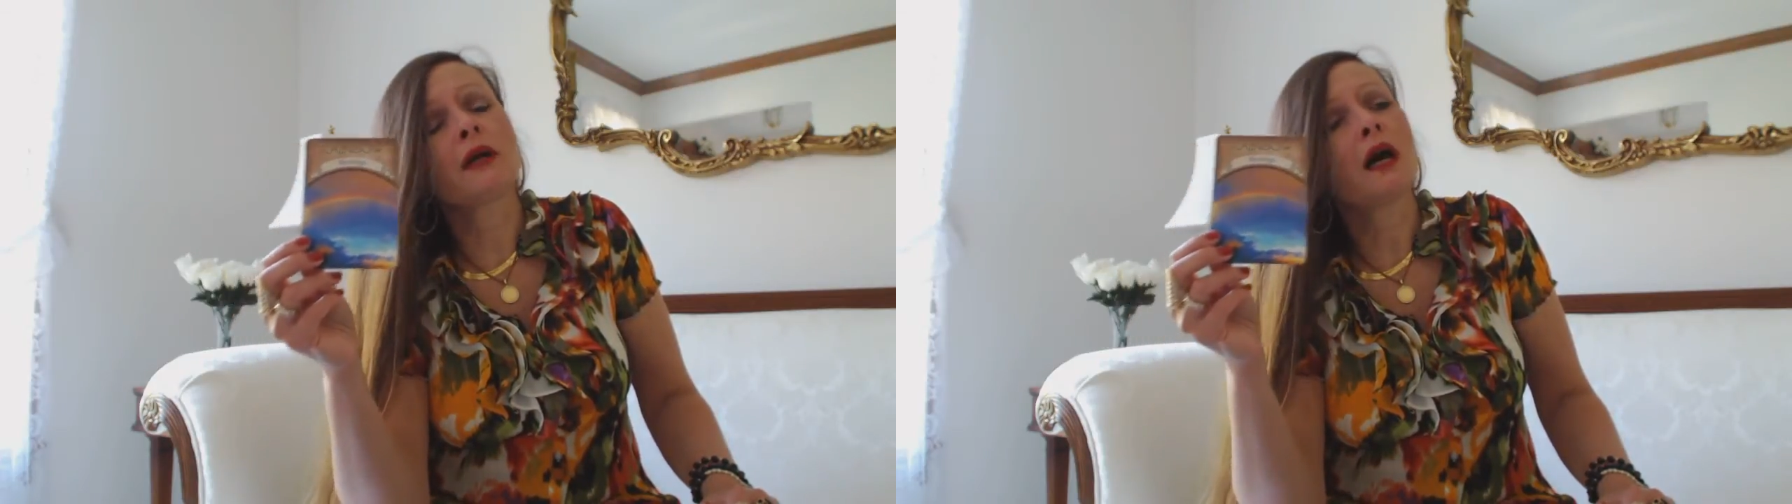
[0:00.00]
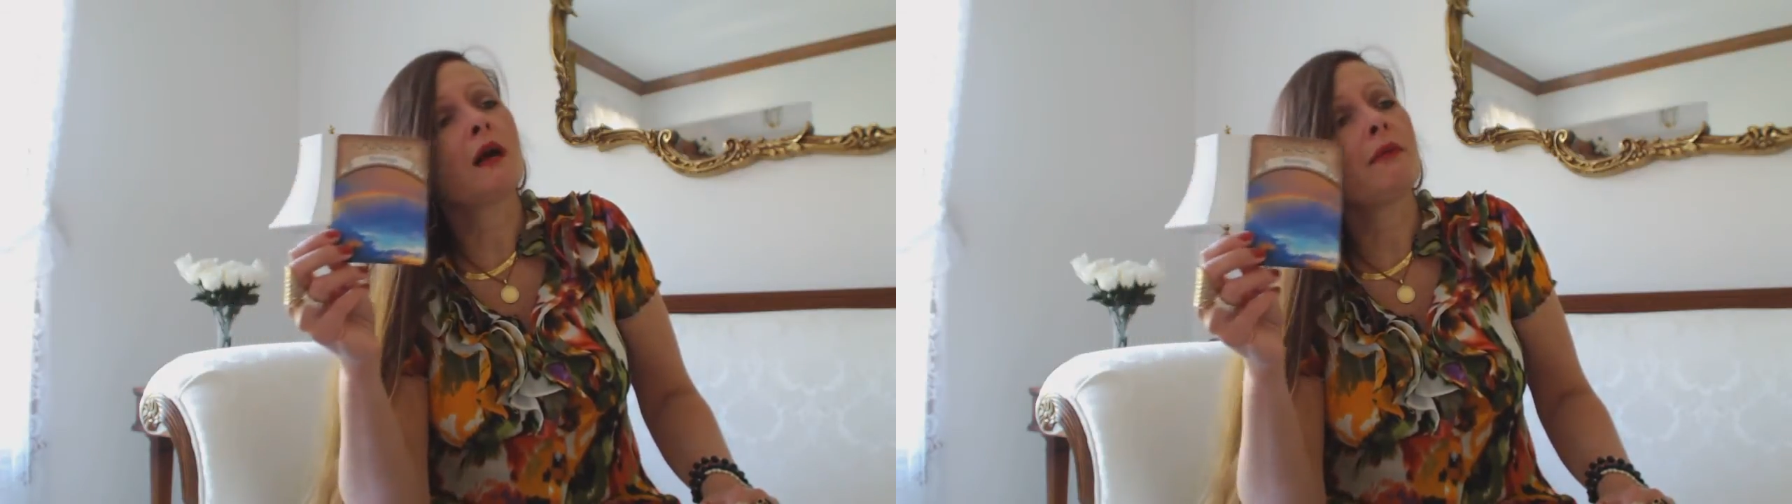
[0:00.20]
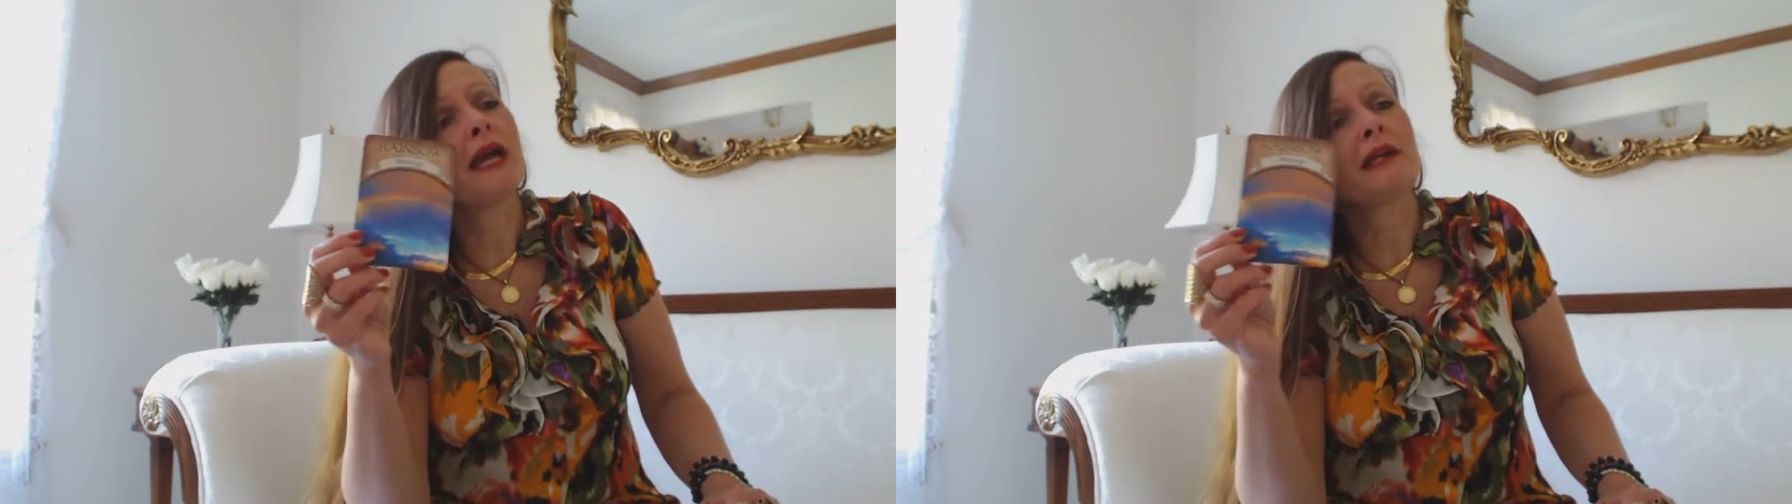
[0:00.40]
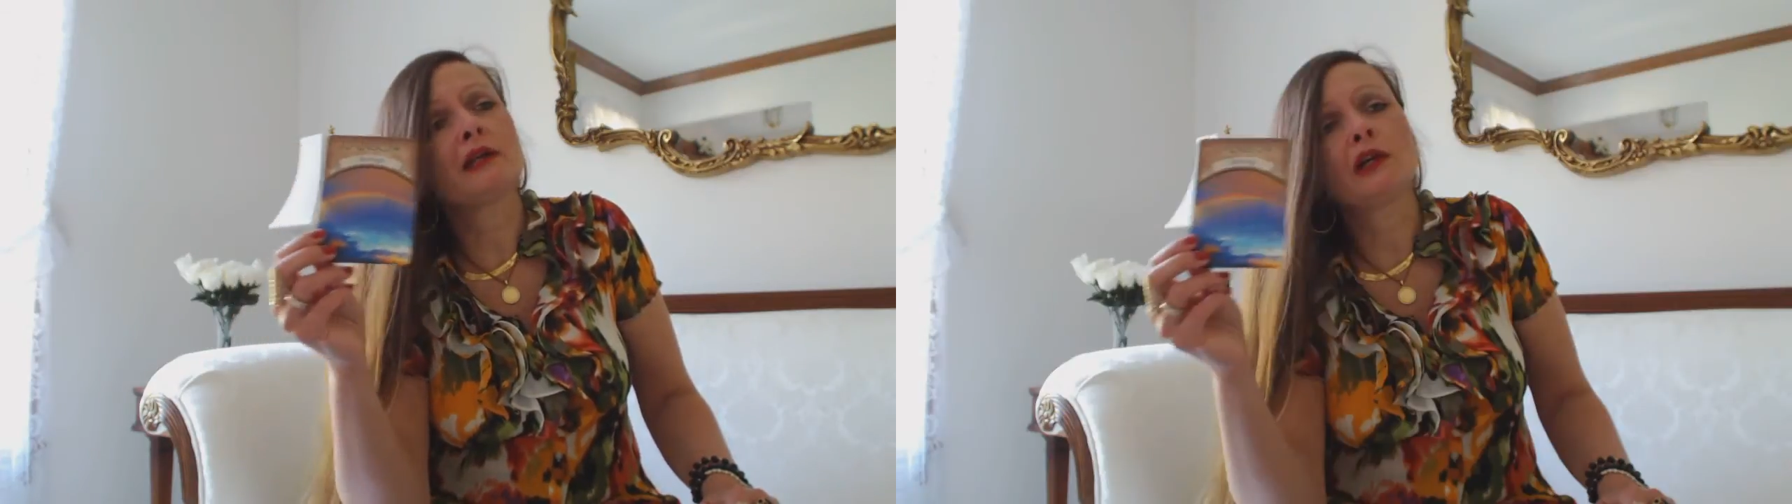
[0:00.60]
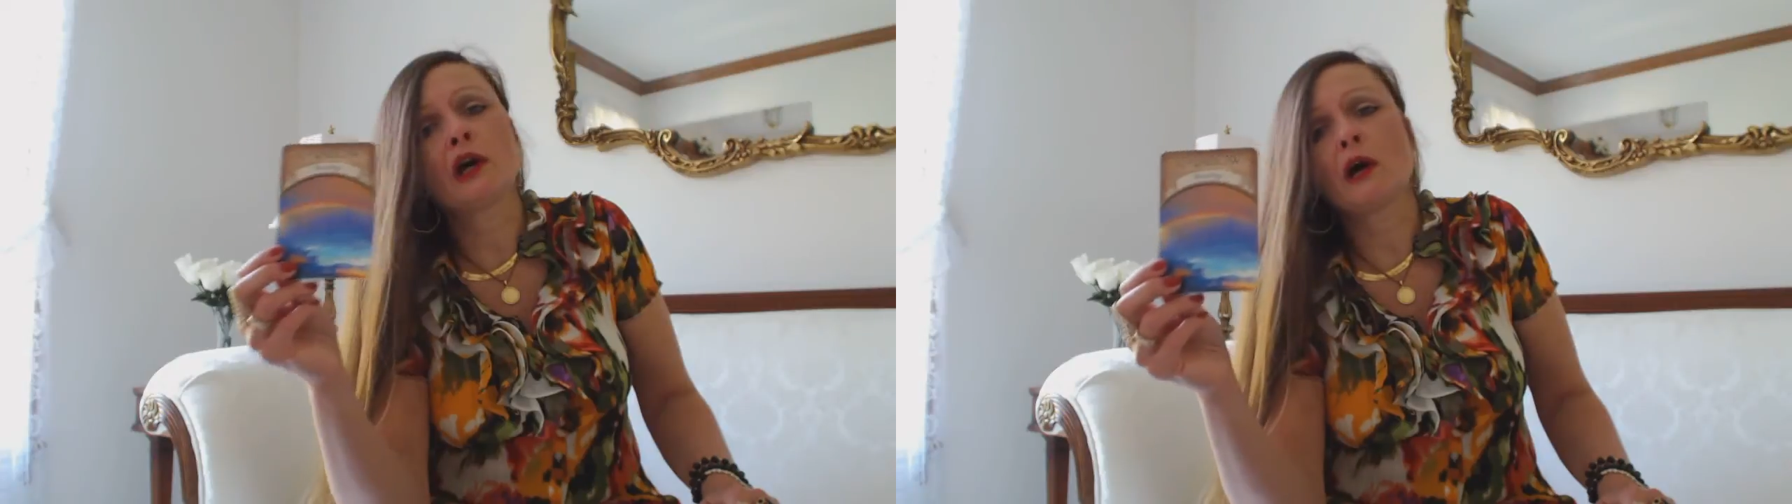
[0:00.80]
come and
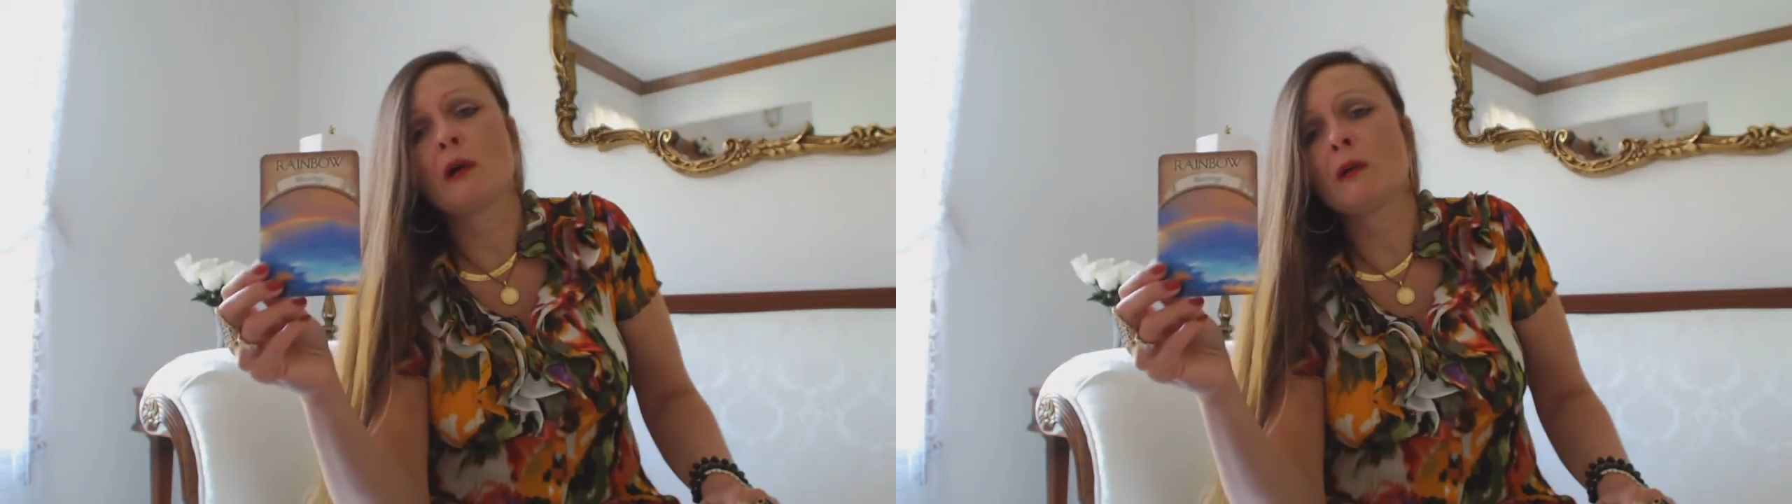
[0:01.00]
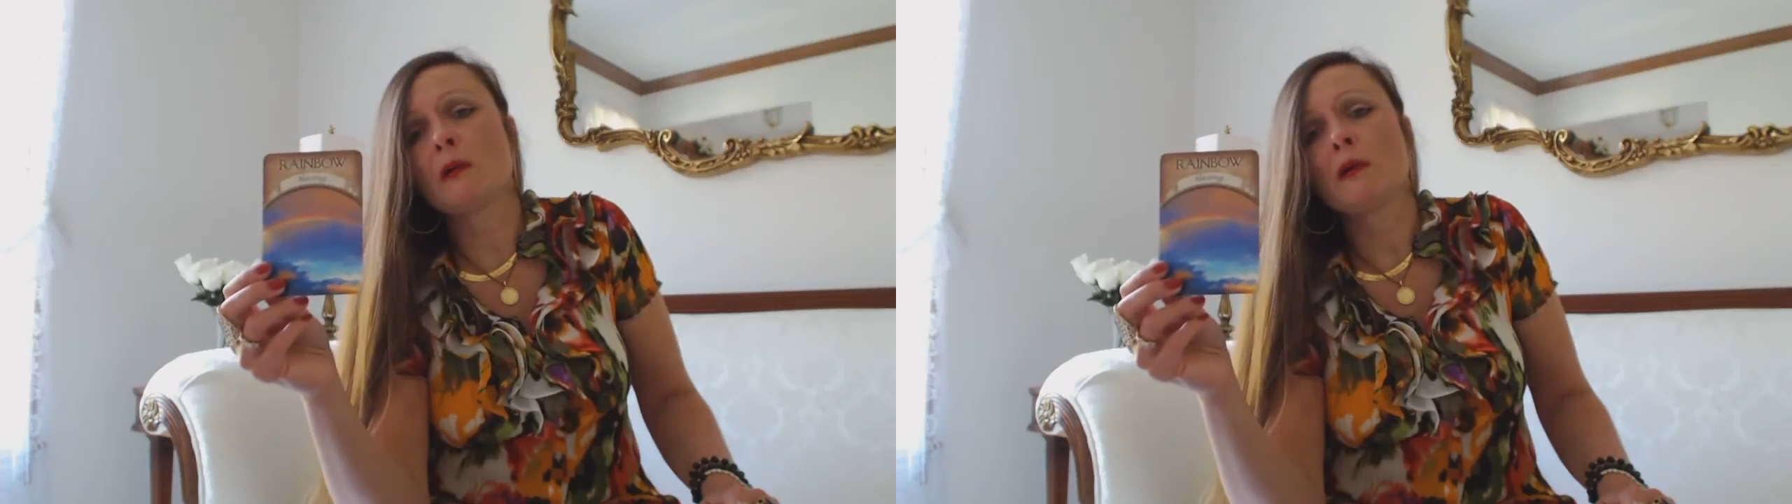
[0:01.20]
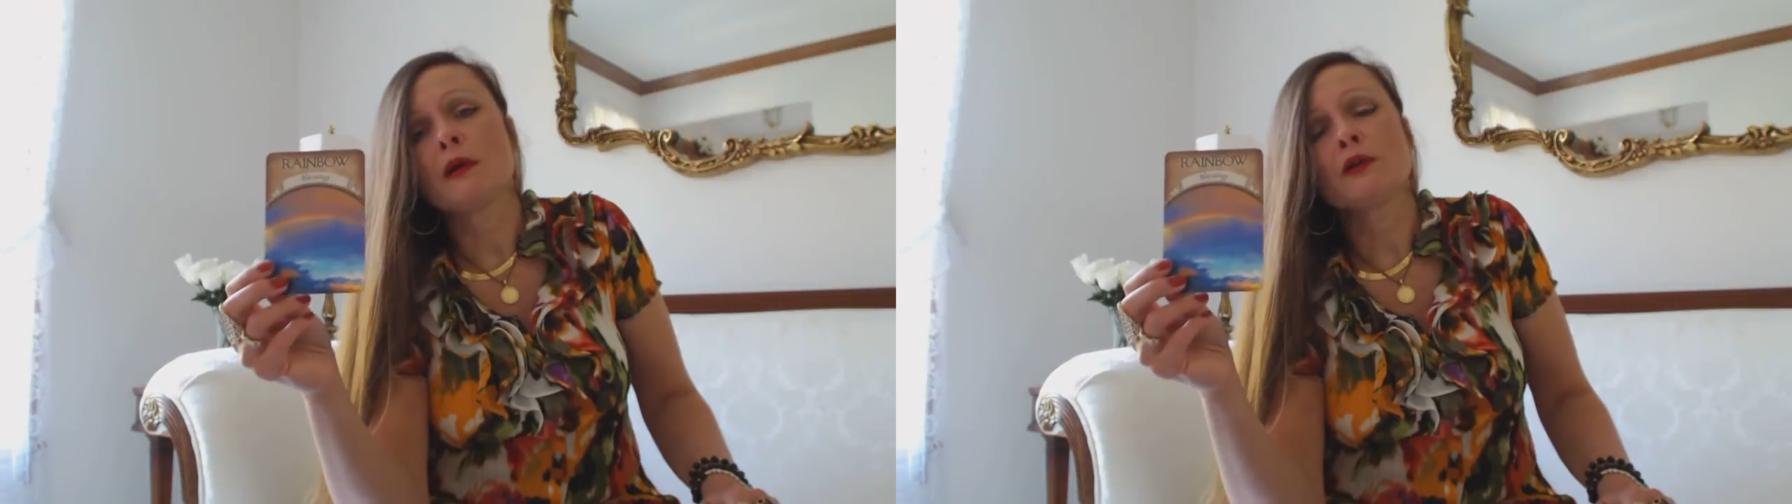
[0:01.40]
go.